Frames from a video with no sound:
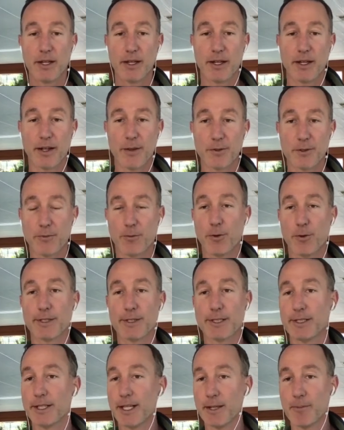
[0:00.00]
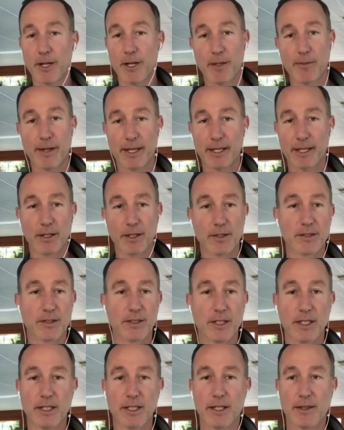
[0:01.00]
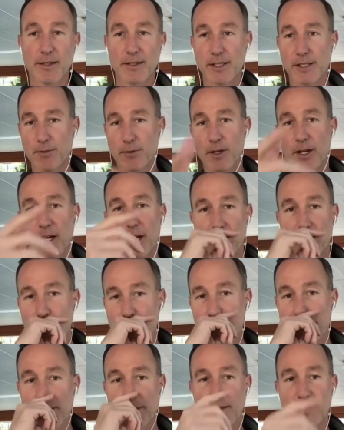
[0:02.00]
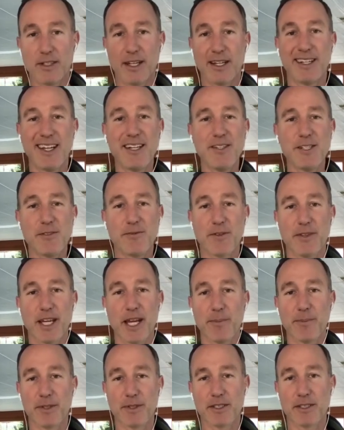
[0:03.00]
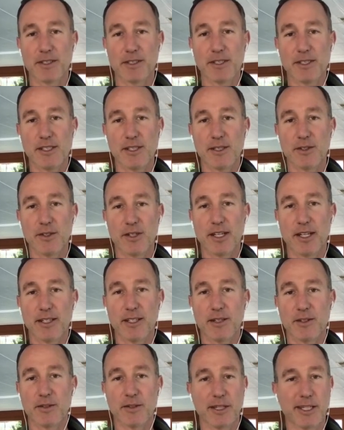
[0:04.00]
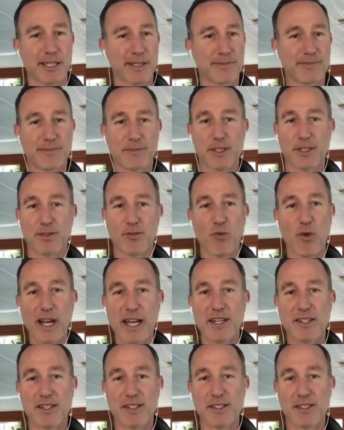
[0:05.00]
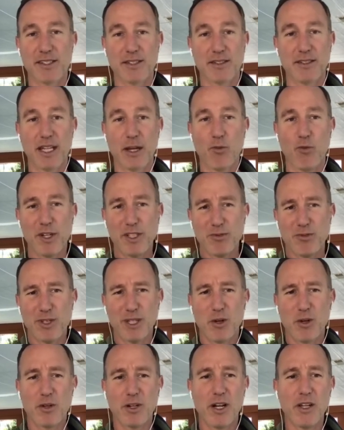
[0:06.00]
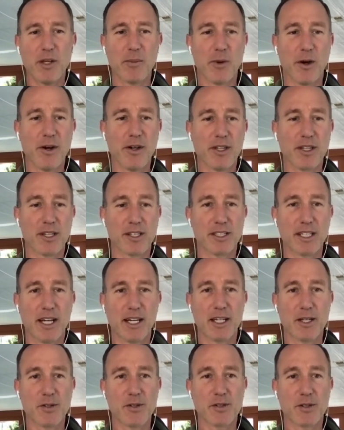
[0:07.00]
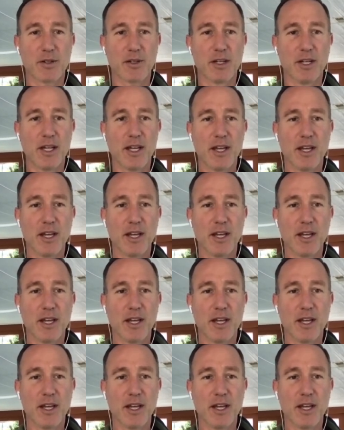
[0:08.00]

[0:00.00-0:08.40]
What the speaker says: There's a 14-day money-back guarantee. And this is what I use, not just for that, but to look at, you know, like just ranges and what's really going on in the market. It's kind of interesting.